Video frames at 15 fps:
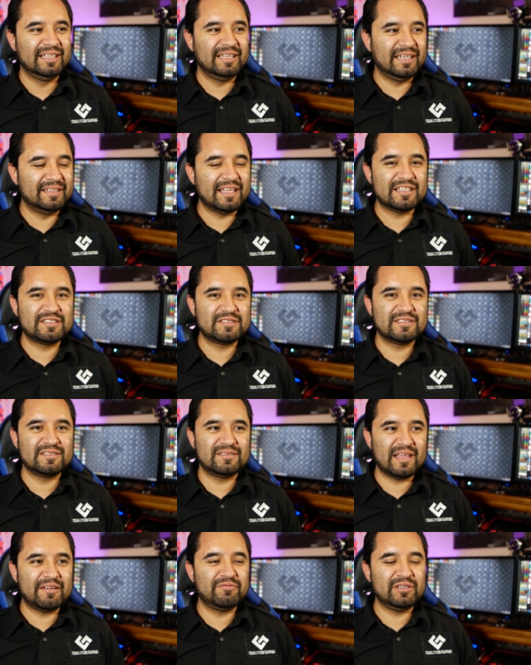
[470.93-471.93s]
and
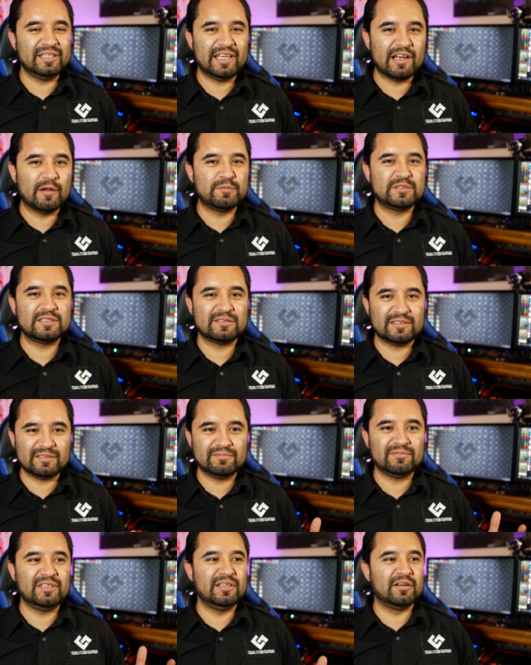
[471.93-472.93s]
that really helps,
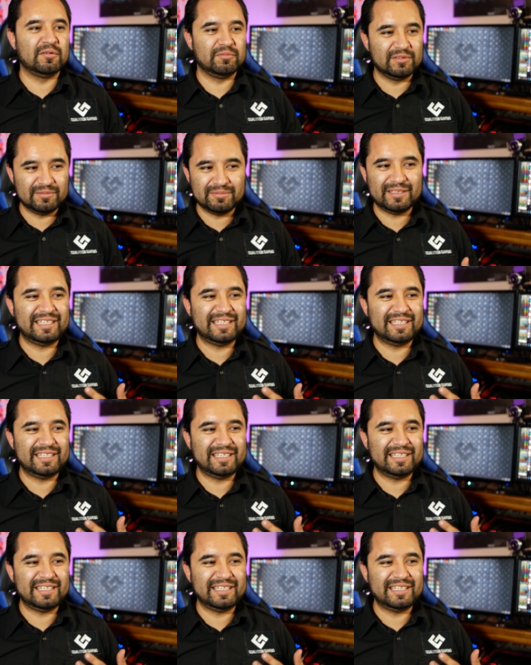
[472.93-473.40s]
you know,